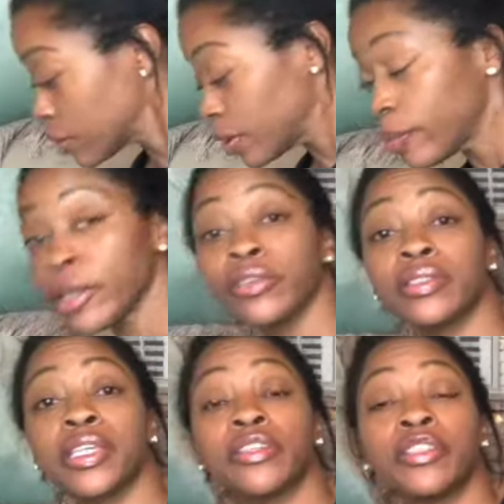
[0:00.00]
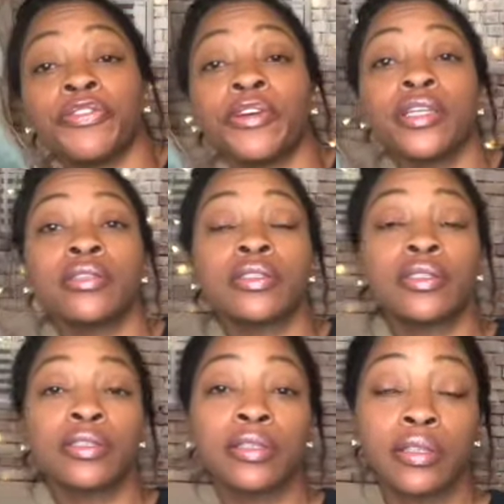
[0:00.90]
But you see the difference?
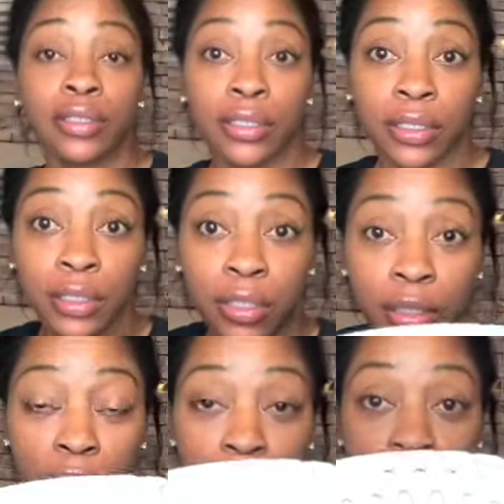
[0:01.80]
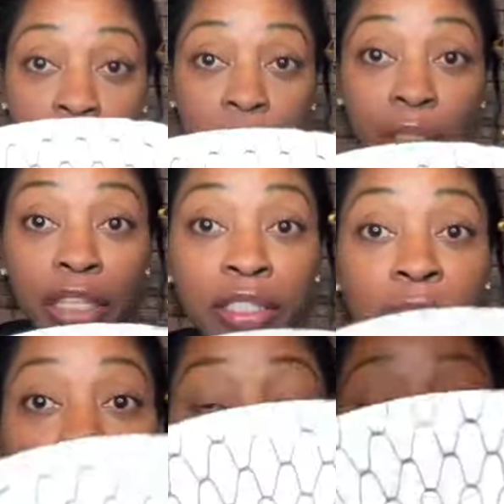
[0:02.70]
These are
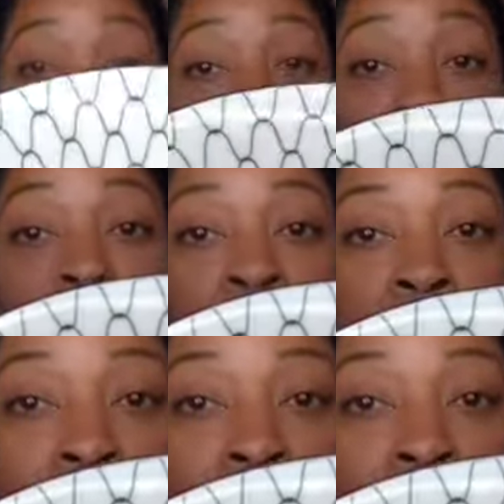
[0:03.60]
rejects.